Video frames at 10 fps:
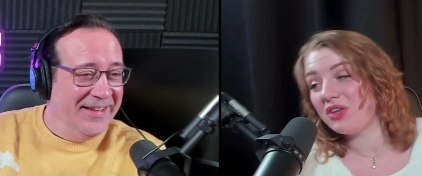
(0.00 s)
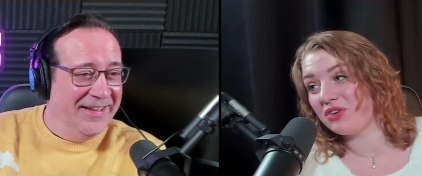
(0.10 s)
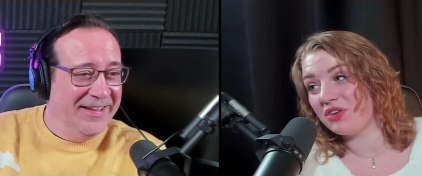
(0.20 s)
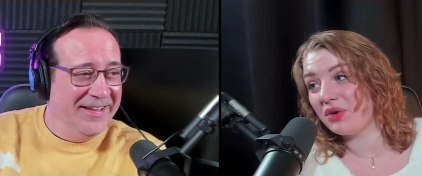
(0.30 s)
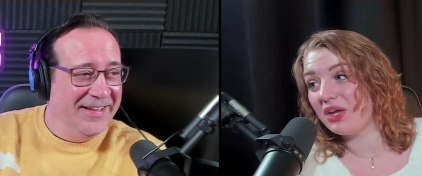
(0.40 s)
Speaker 1: you
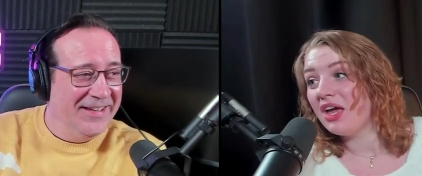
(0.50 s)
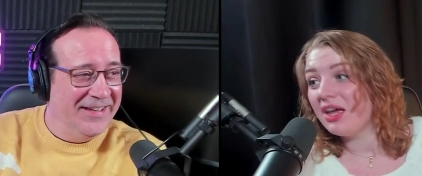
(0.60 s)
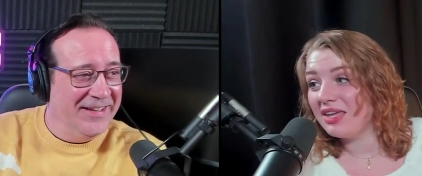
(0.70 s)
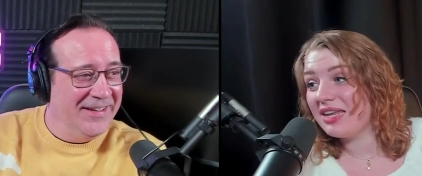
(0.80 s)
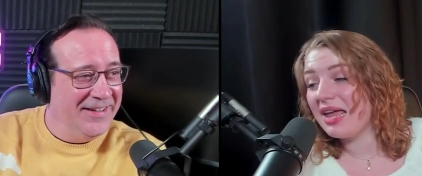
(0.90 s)
do it,
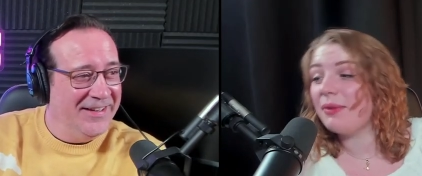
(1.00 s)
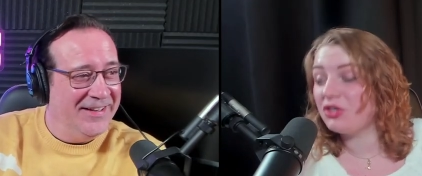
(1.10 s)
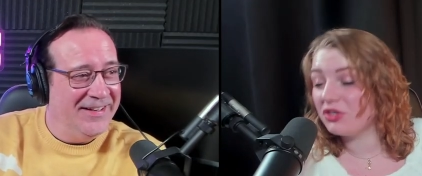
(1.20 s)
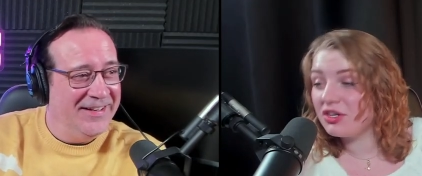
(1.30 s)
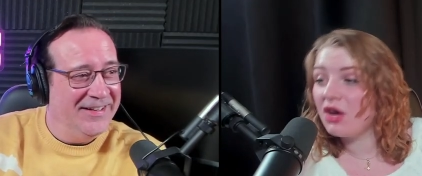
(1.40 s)
you damage
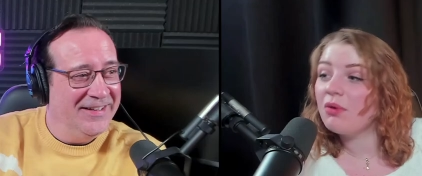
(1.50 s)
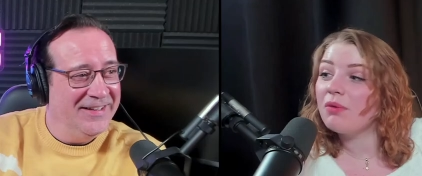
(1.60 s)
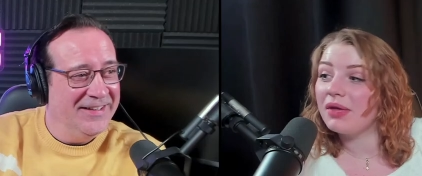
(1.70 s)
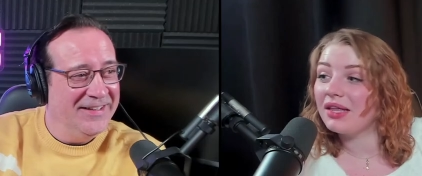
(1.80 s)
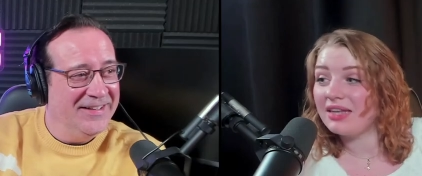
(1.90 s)
your
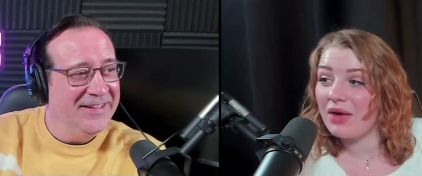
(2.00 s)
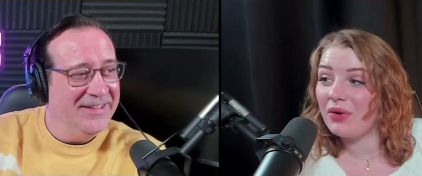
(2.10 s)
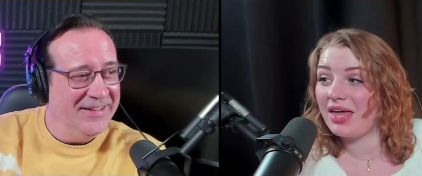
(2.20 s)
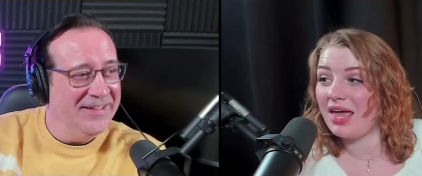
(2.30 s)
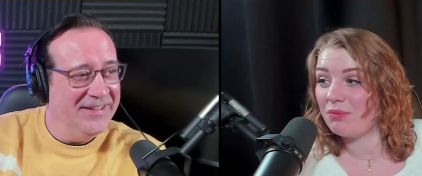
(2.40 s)
snowmobile and now it
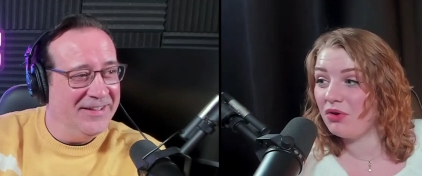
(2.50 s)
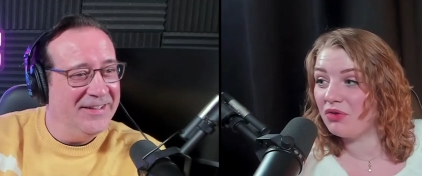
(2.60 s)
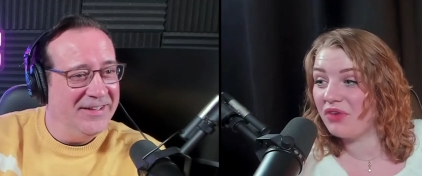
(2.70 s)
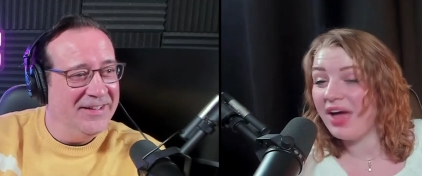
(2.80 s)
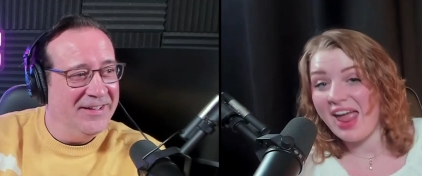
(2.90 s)
can't
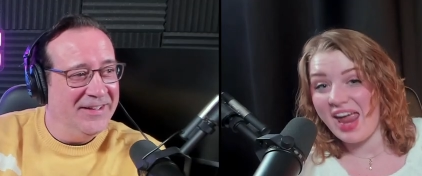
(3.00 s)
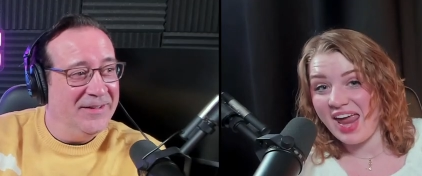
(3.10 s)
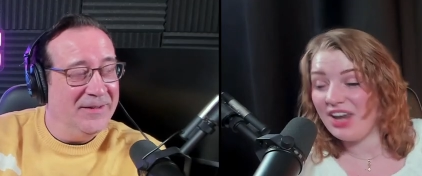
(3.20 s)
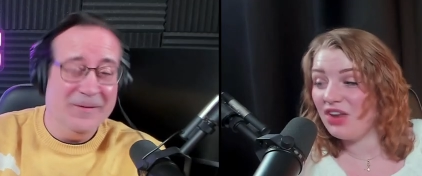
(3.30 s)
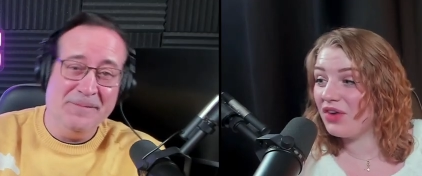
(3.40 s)
move.
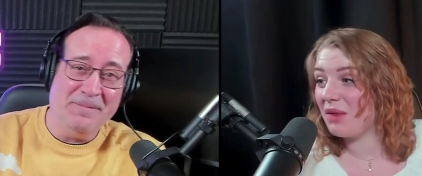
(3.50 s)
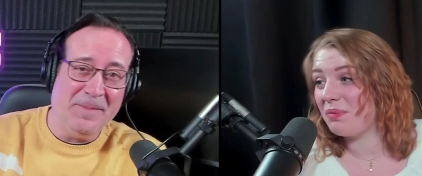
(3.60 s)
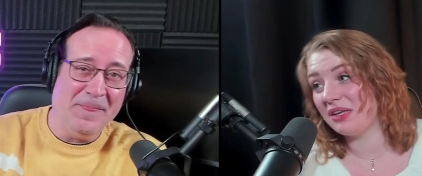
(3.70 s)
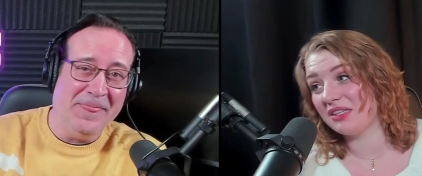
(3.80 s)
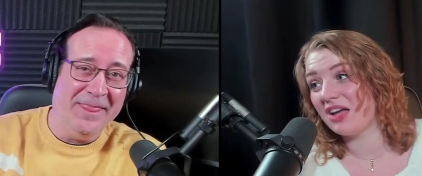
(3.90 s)
And you've got a
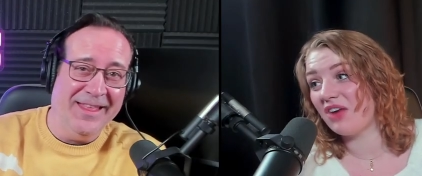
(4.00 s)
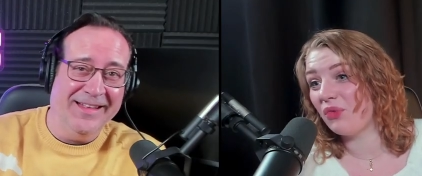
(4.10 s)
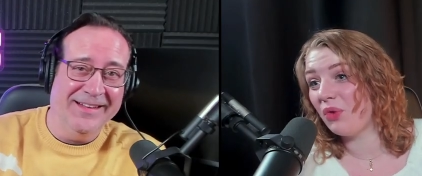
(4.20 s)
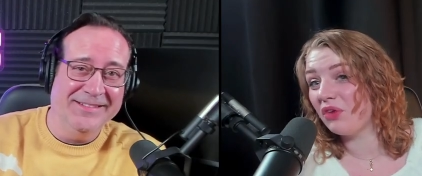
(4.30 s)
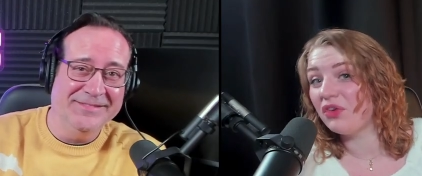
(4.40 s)
pissed off
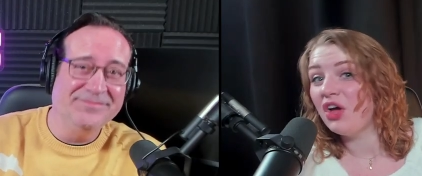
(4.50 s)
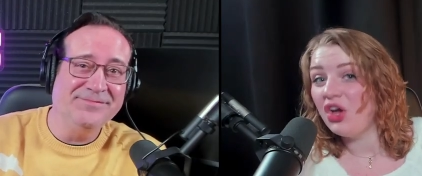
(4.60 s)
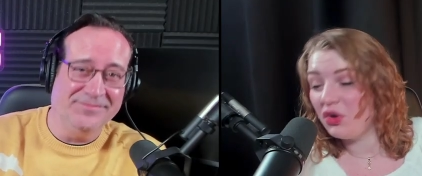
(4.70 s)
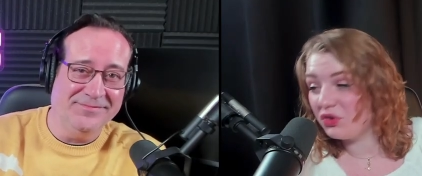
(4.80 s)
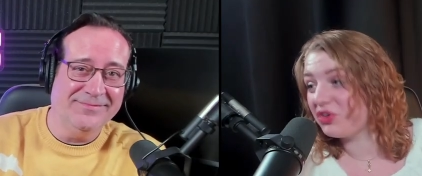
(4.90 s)
wolf
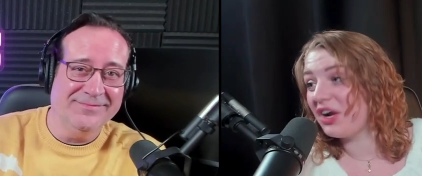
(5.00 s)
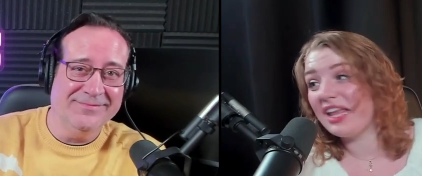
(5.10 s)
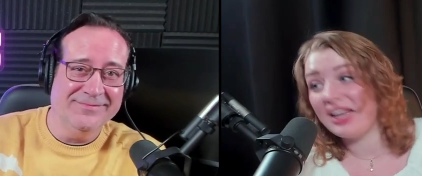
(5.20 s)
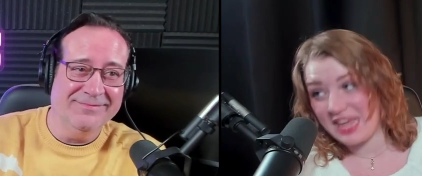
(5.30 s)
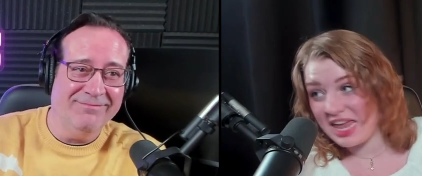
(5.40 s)
who's ready
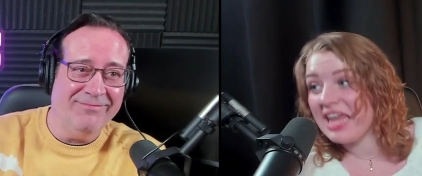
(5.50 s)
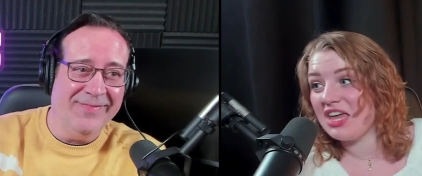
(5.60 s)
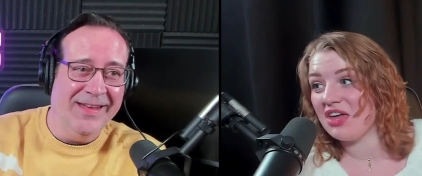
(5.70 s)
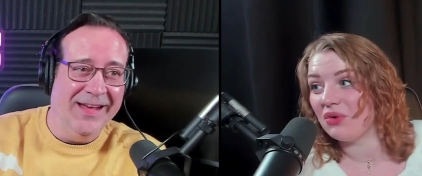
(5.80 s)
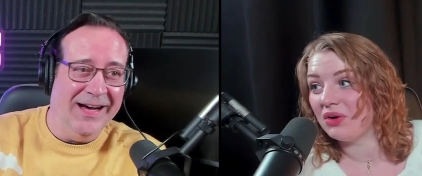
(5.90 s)
to eat
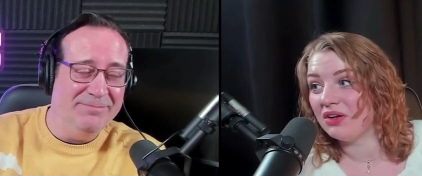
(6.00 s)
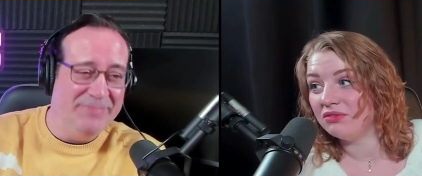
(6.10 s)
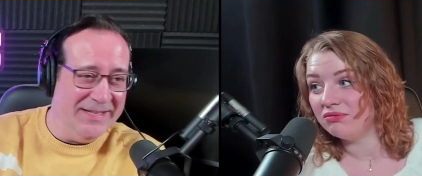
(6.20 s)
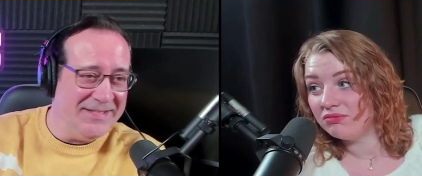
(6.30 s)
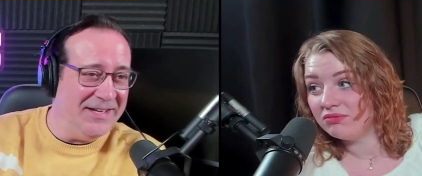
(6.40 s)
you.
Speaker 2: A
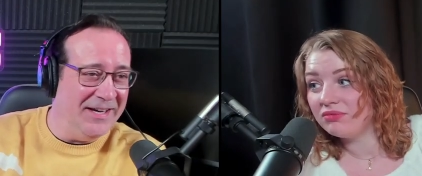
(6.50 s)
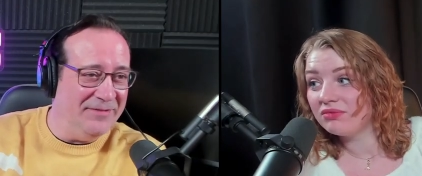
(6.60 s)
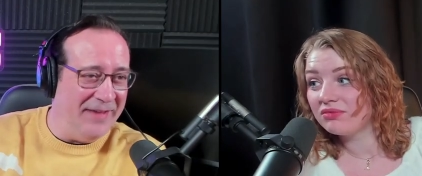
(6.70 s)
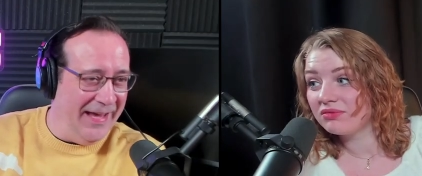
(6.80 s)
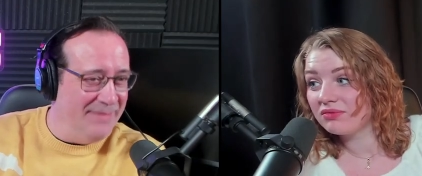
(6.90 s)
pissed off
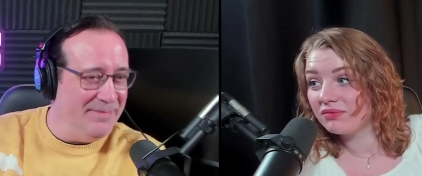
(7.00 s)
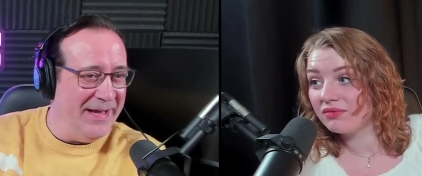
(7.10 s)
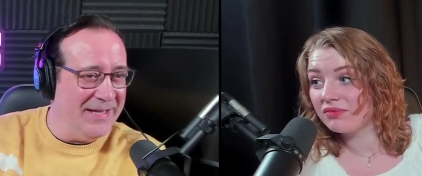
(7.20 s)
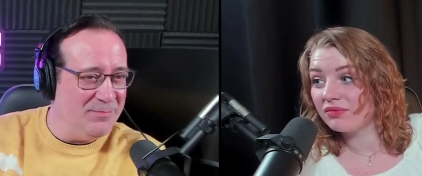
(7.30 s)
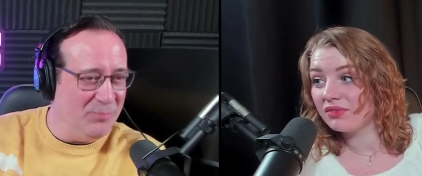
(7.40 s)

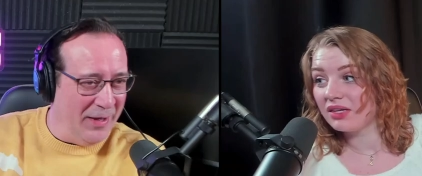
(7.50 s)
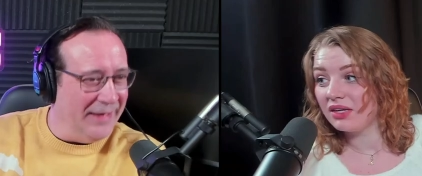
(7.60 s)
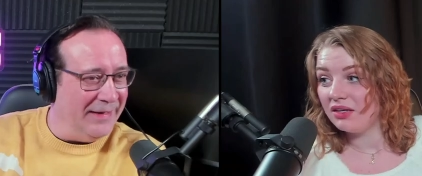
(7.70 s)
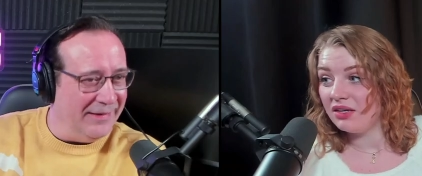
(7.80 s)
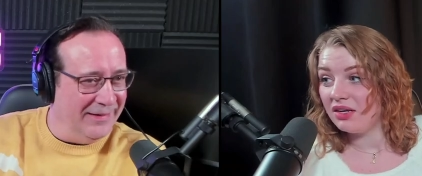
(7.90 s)
apex
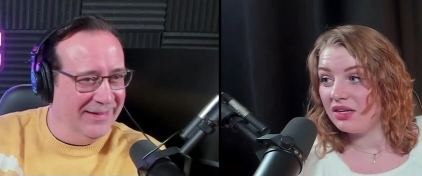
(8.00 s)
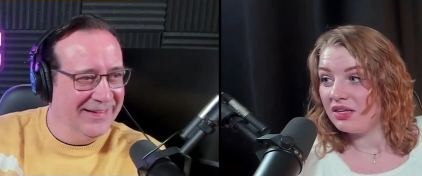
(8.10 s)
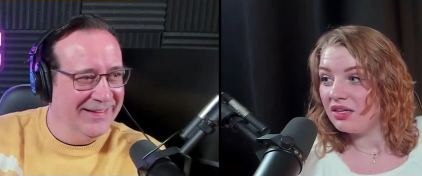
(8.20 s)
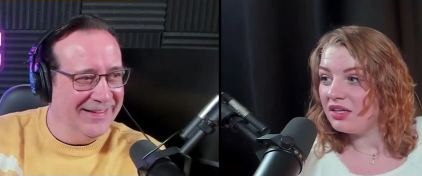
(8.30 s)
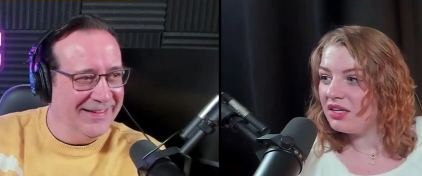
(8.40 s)
predator.
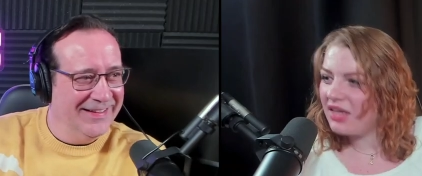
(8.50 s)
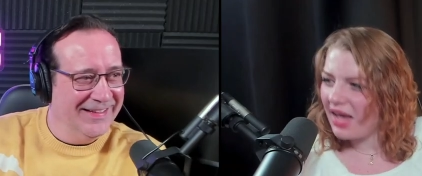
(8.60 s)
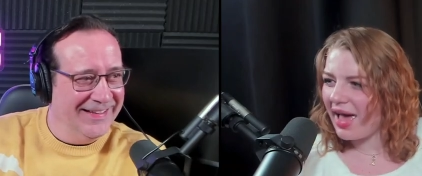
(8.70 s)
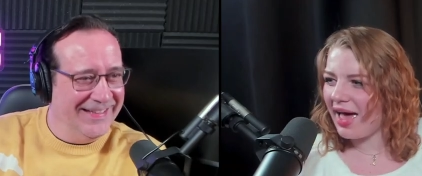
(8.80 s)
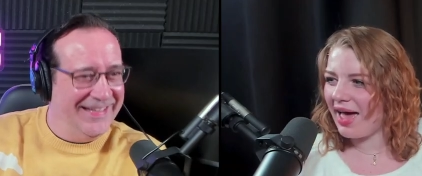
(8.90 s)
Speaker 1: Yeah,